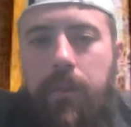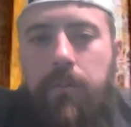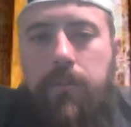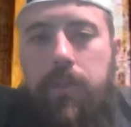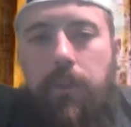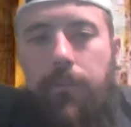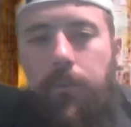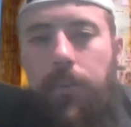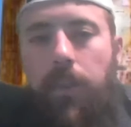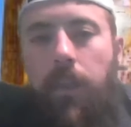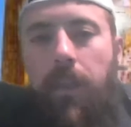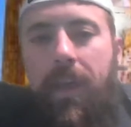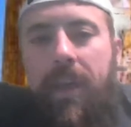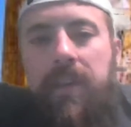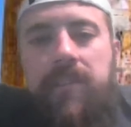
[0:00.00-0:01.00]
So for the
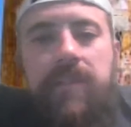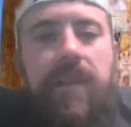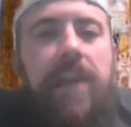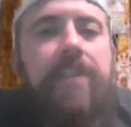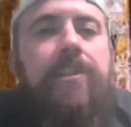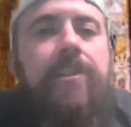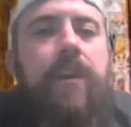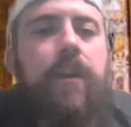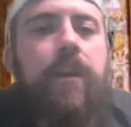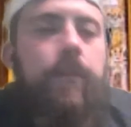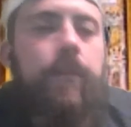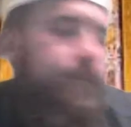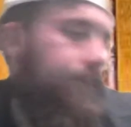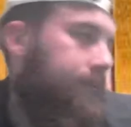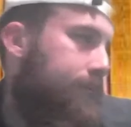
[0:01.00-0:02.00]
last section
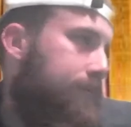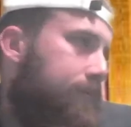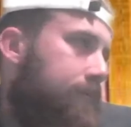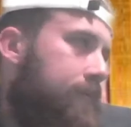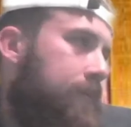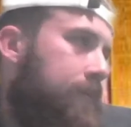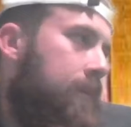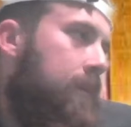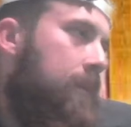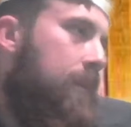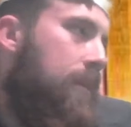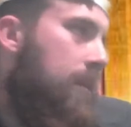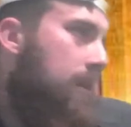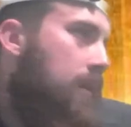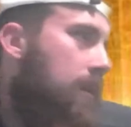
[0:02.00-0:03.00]
here,
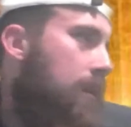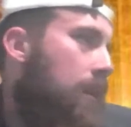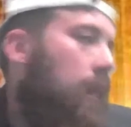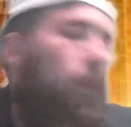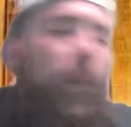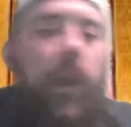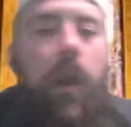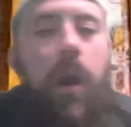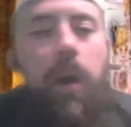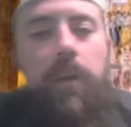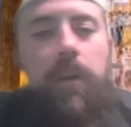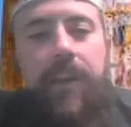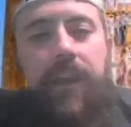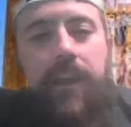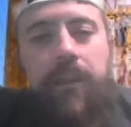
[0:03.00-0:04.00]
we all
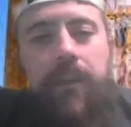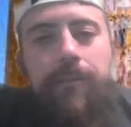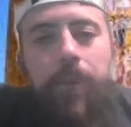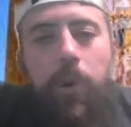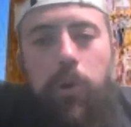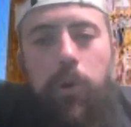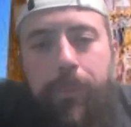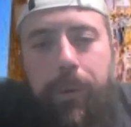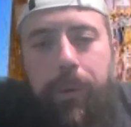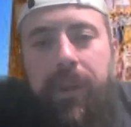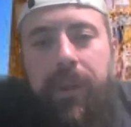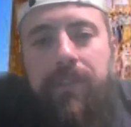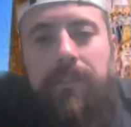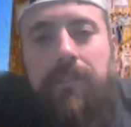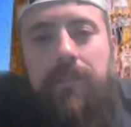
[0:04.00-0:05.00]
did bold
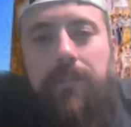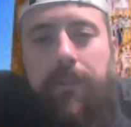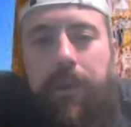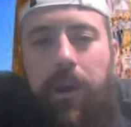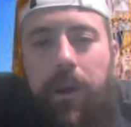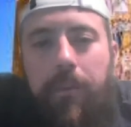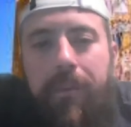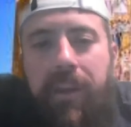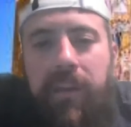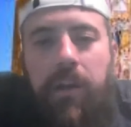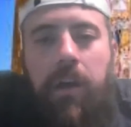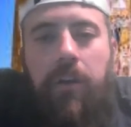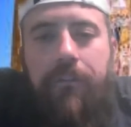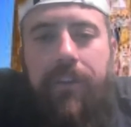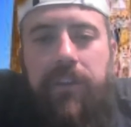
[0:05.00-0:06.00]
predictions and we all picked
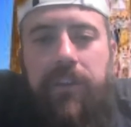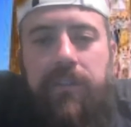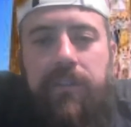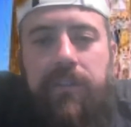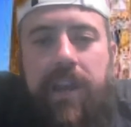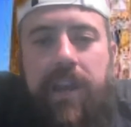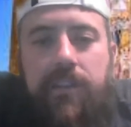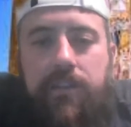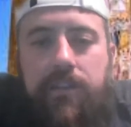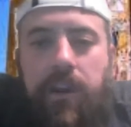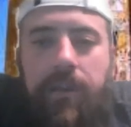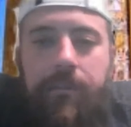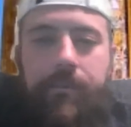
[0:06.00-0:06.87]
offensive stats, right?